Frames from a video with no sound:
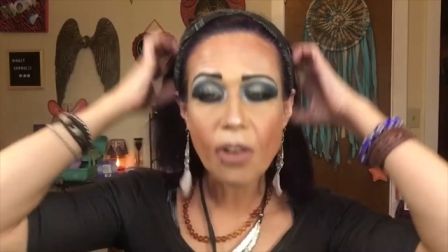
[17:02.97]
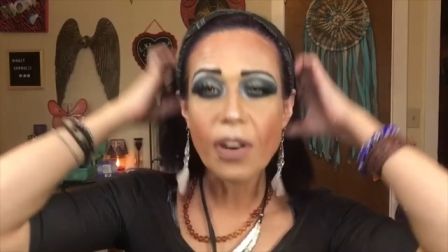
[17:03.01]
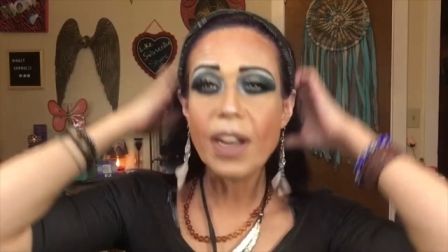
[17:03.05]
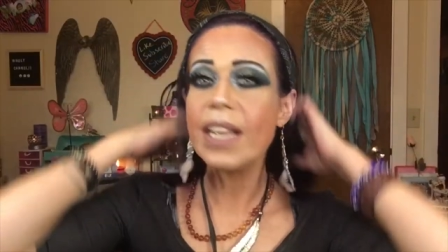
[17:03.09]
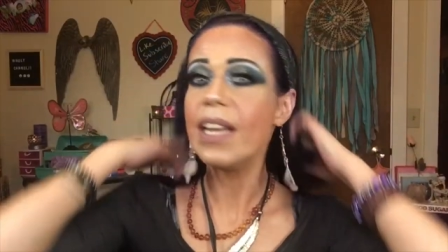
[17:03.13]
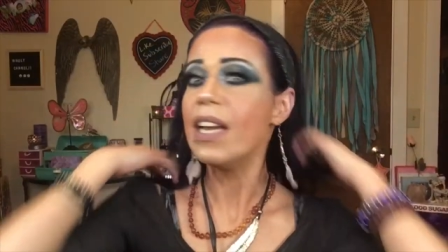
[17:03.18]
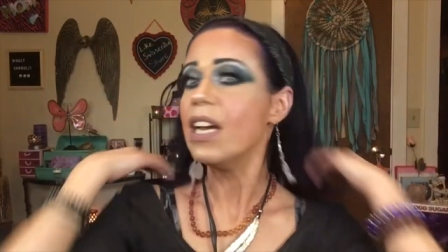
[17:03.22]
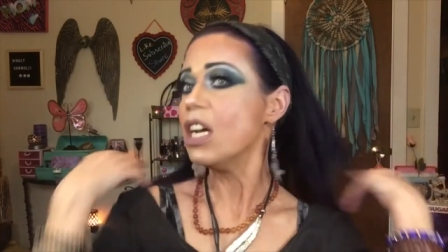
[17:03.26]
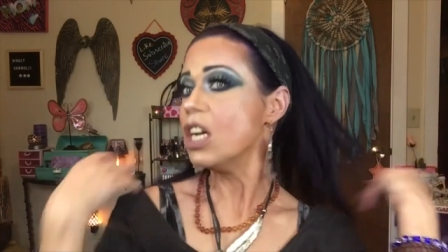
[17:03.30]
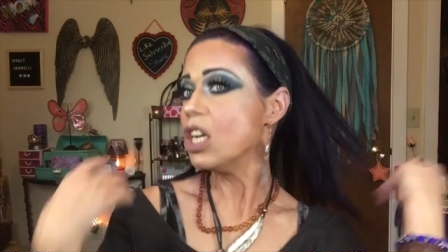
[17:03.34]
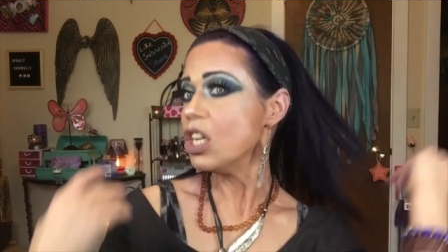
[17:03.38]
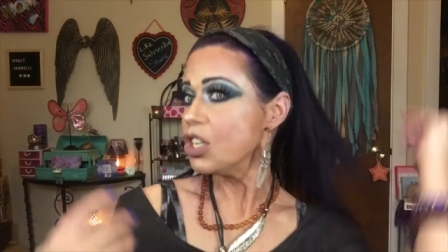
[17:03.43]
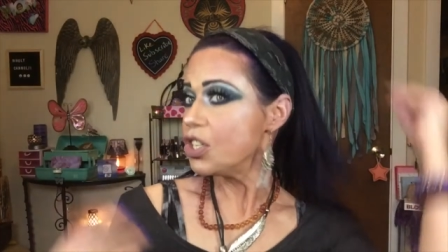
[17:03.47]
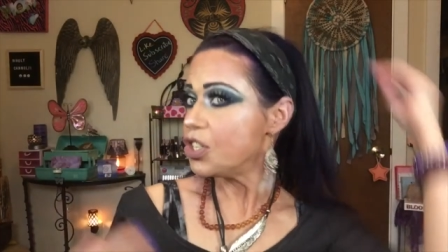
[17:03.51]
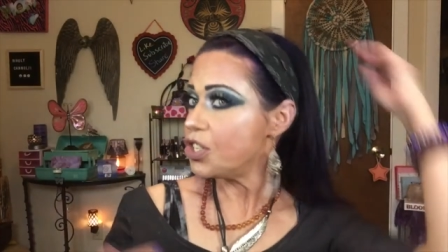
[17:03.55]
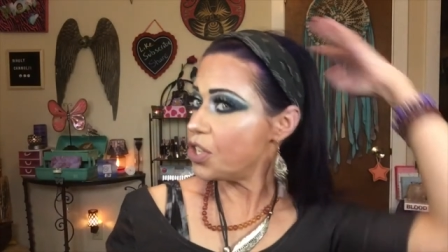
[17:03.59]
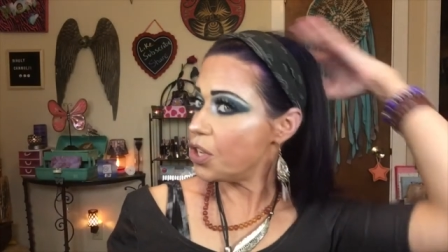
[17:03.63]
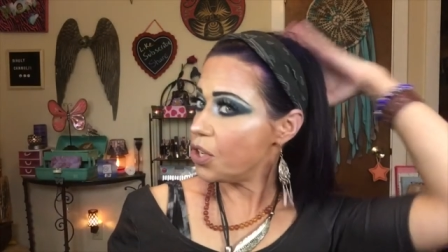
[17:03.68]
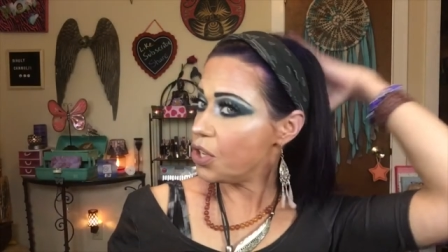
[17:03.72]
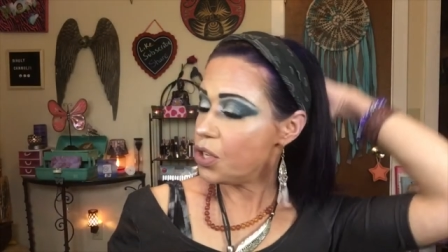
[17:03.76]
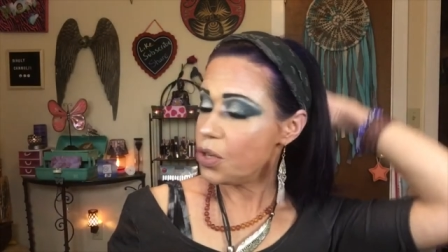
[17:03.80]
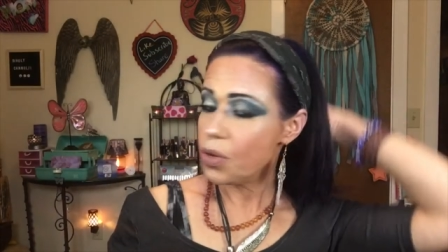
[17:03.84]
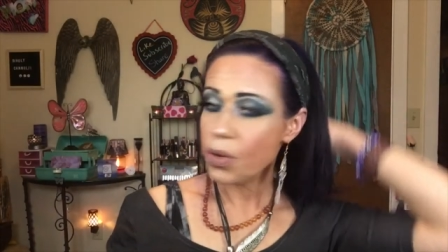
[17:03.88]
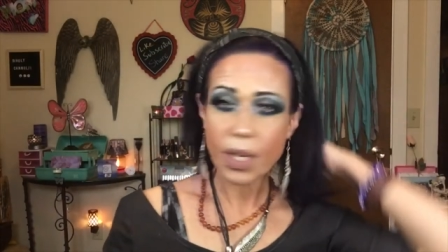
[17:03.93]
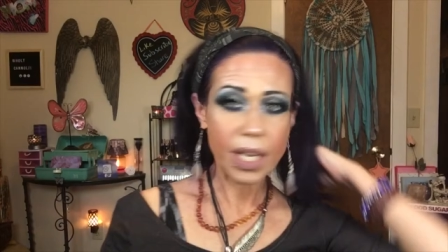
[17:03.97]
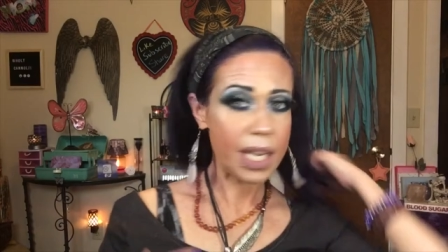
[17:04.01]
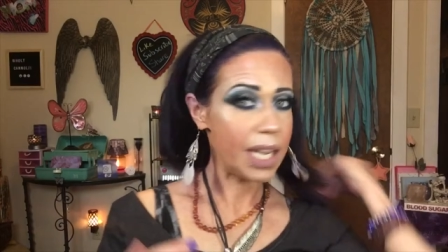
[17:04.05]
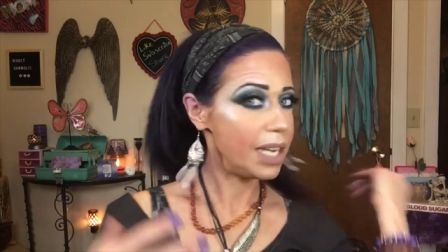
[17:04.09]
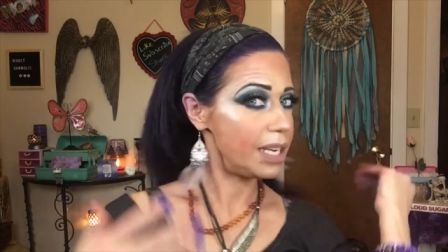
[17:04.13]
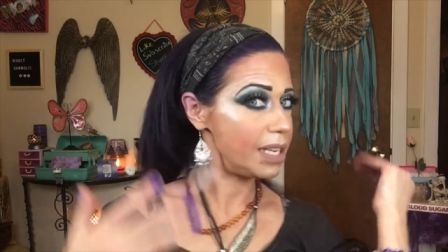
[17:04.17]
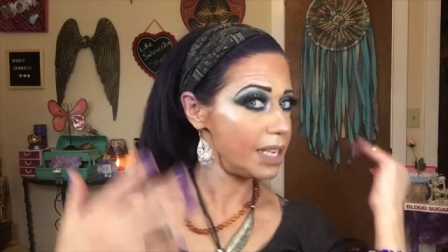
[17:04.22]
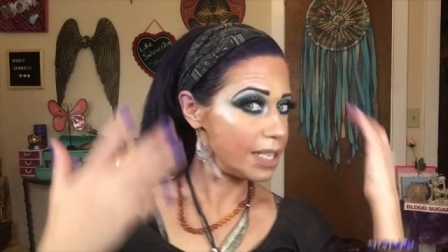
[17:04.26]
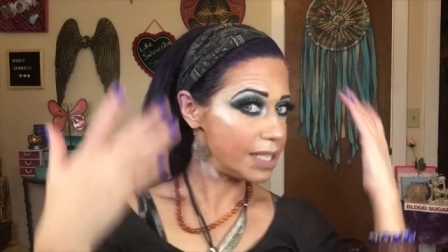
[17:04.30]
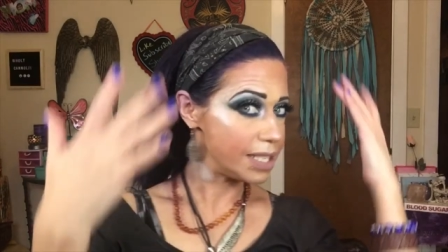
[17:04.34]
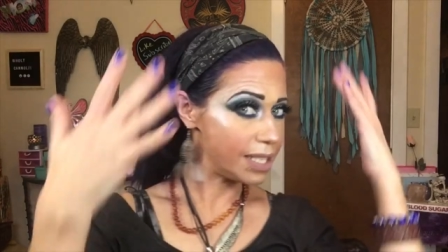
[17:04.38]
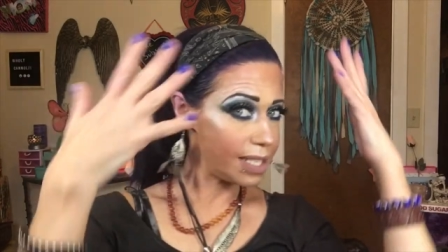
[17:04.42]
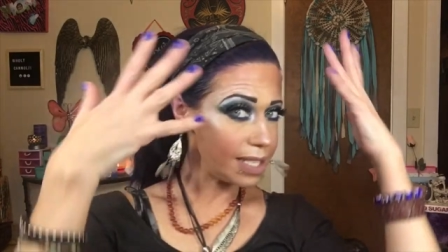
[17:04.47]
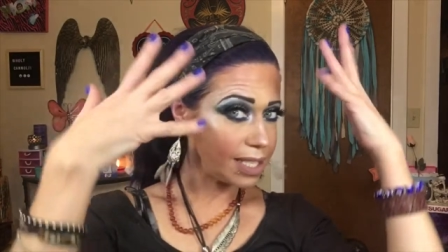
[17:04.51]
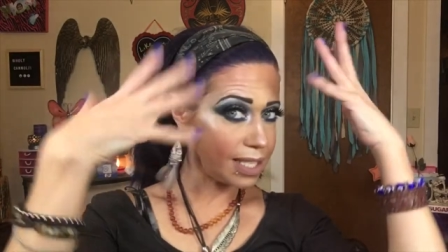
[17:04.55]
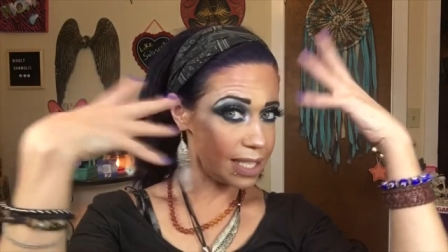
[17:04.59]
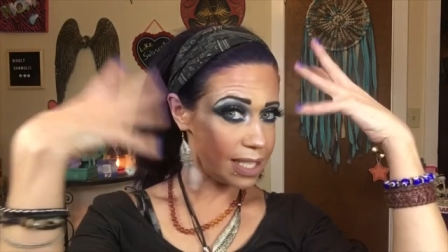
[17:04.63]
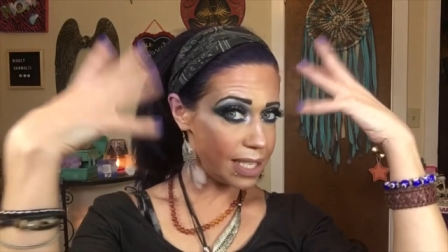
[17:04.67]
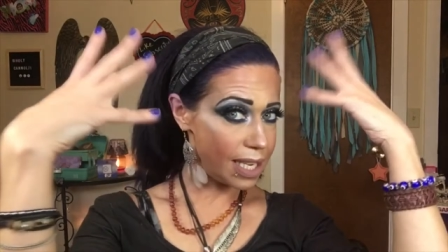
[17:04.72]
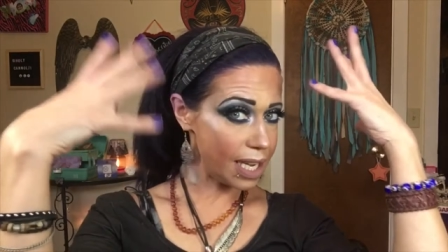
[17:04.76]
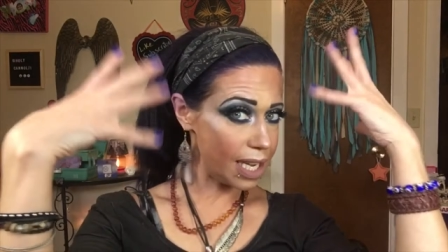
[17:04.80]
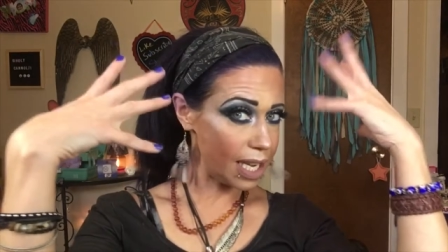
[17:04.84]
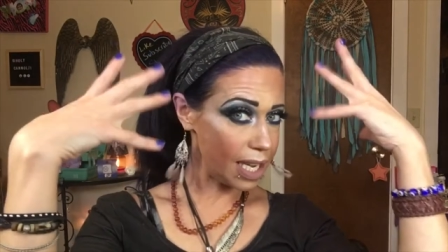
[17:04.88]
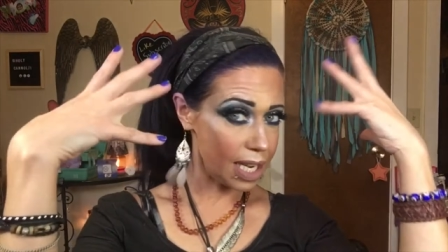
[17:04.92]
right so you can
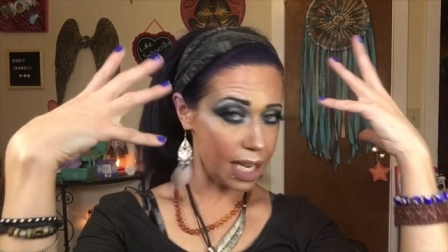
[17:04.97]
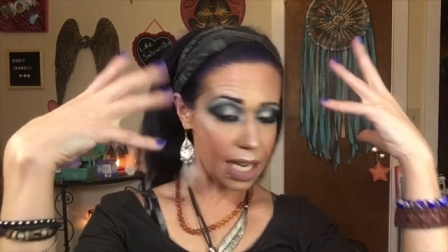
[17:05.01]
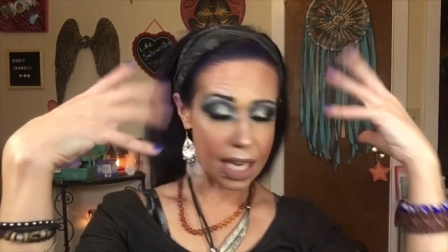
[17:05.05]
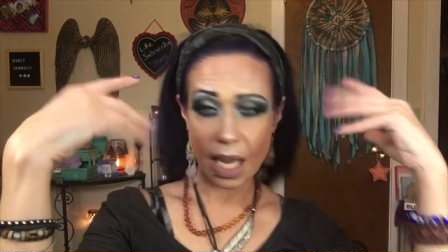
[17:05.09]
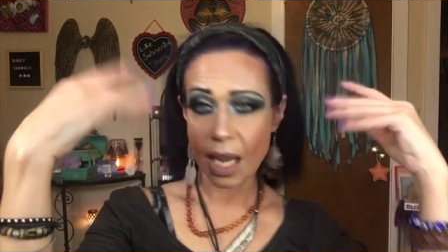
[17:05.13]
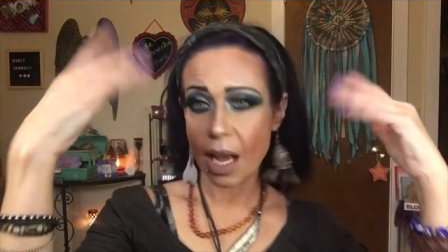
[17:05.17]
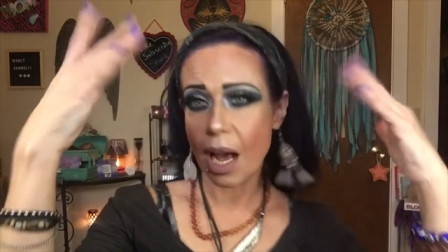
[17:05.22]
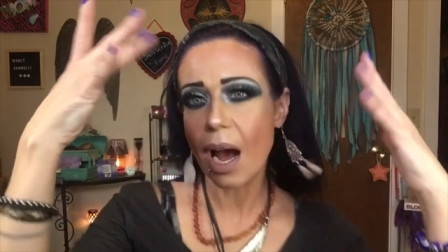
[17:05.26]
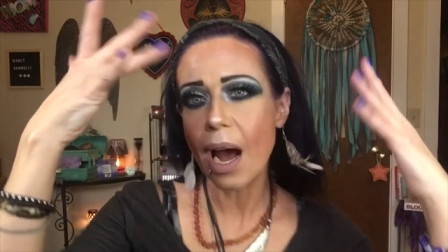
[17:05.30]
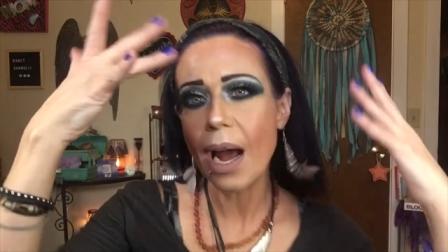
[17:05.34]
see